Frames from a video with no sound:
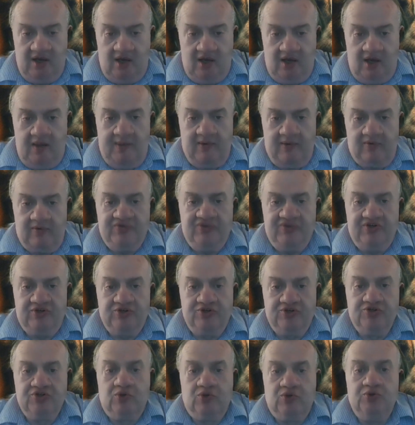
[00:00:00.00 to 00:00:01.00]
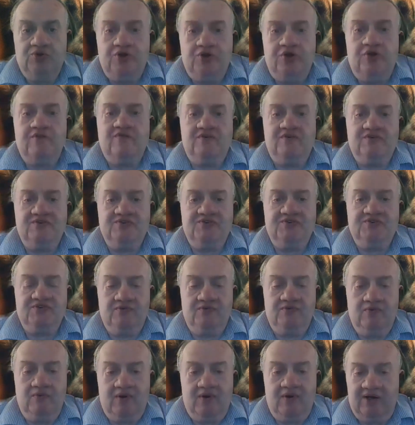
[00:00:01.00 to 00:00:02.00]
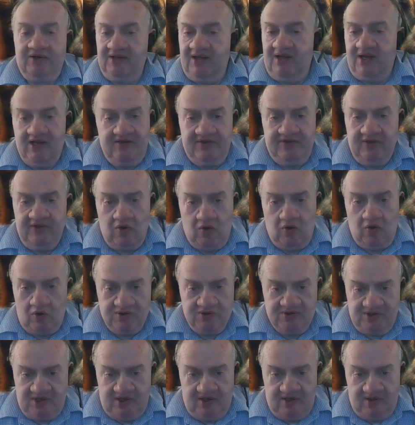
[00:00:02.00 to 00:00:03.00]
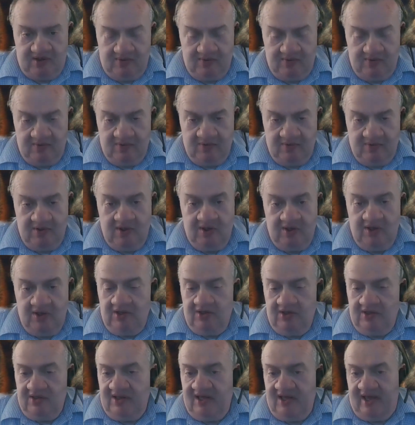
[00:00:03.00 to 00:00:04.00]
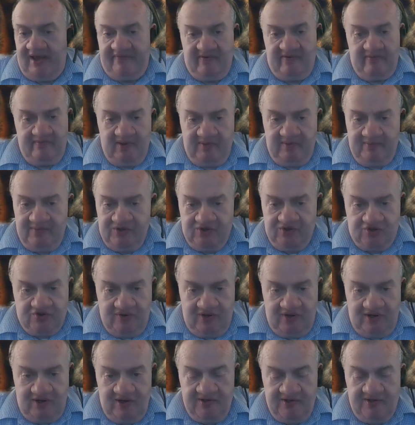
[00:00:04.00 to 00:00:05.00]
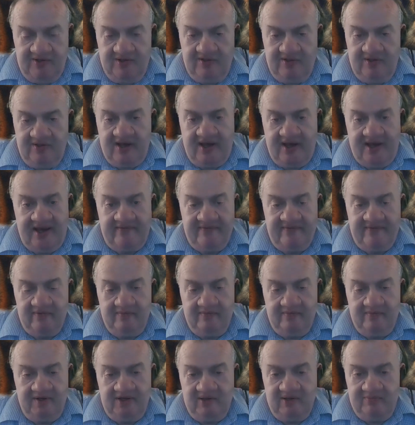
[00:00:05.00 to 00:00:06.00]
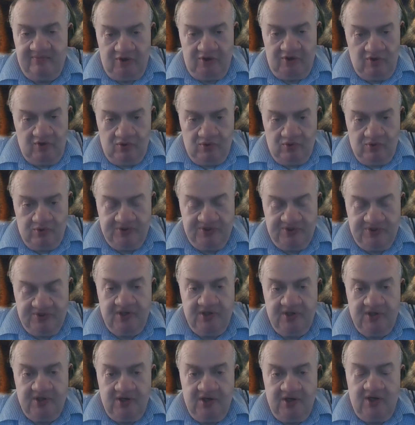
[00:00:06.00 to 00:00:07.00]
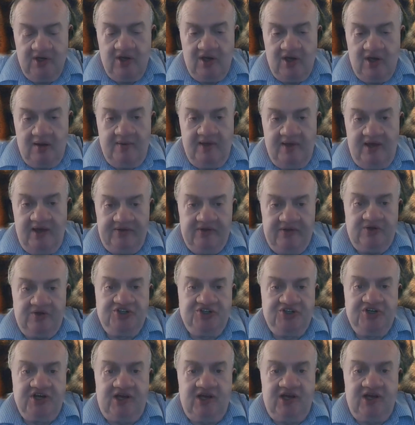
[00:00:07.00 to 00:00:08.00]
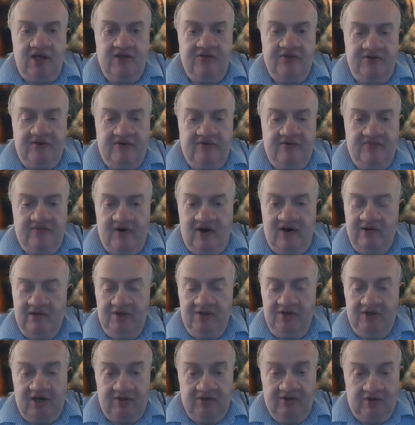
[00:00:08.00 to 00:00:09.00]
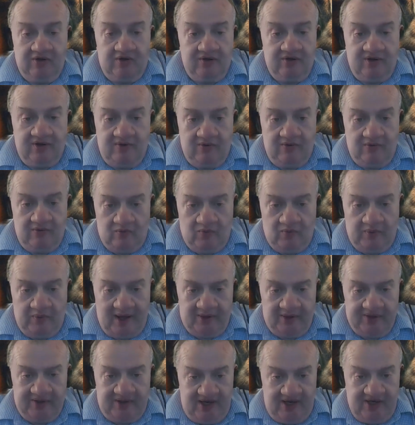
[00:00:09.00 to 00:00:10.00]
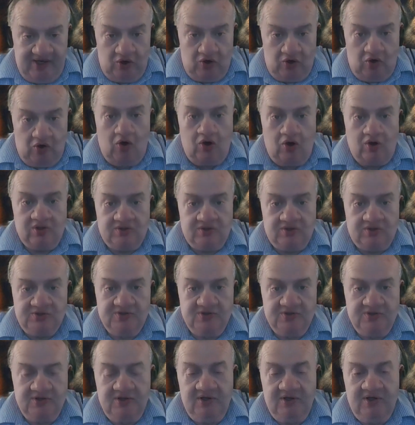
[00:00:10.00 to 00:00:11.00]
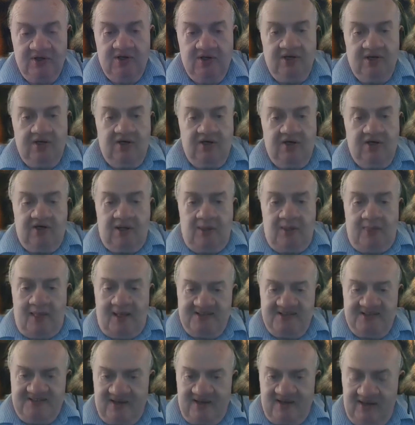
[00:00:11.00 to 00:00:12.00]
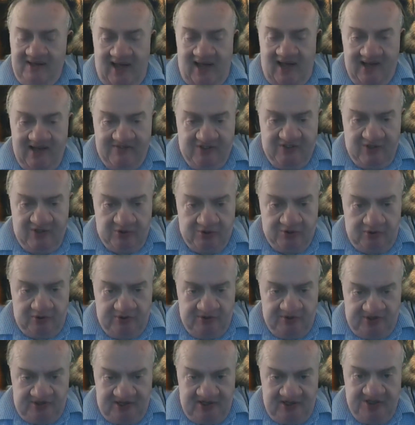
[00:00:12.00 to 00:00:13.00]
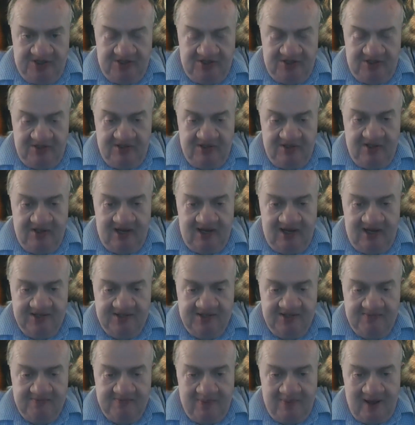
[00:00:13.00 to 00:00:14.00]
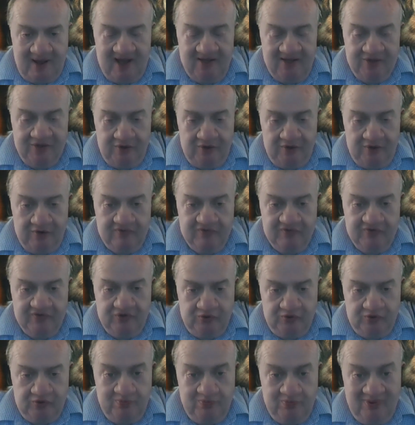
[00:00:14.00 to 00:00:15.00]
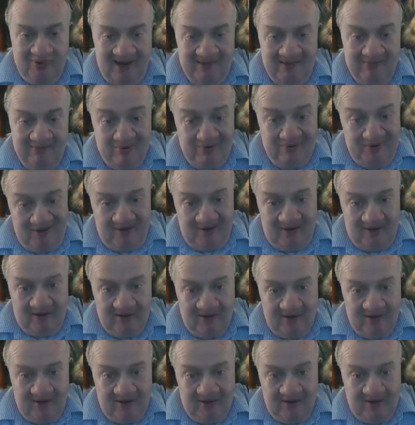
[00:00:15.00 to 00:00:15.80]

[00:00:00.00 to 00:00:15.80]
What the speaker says: In other words, they're so nervous without anything causing it. They haven't been mistreated, they haven't been abused, yet they're shaking in their environment under without any cause. That's not a lack of socialization. That's bad nerves due to bad breeding.